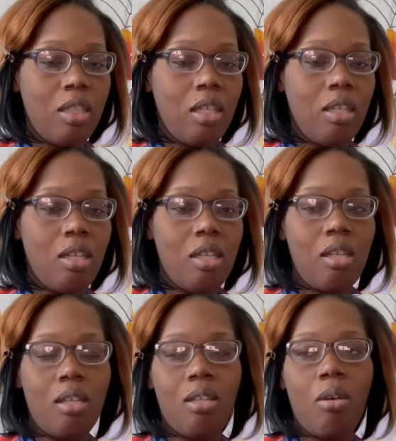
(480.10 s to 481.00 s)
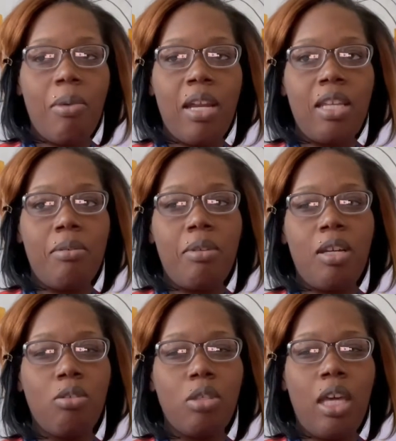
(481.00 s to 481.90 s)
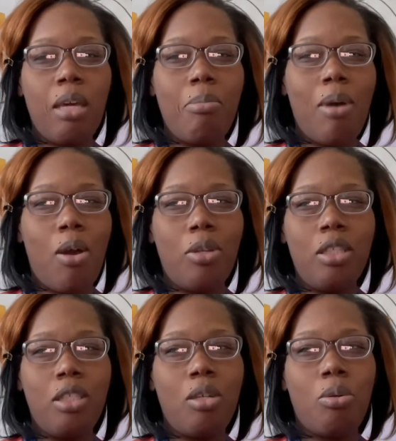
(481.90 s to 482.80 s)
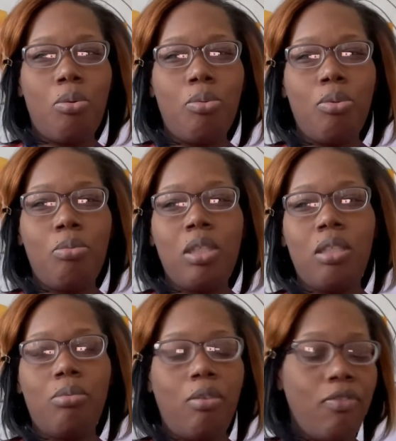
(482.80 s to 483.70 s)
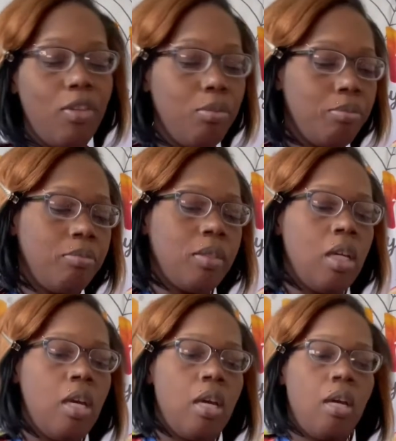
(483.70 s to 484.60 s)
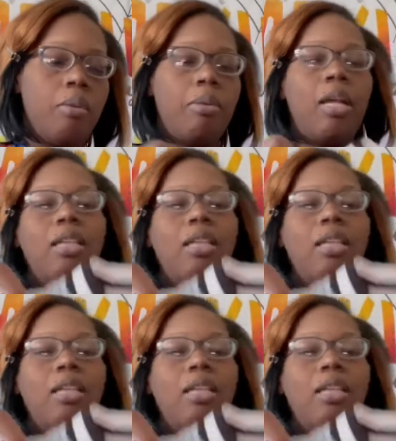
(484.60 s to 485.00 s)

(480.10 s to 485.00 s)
thick and nobody else had bought it so it wasn't a review but i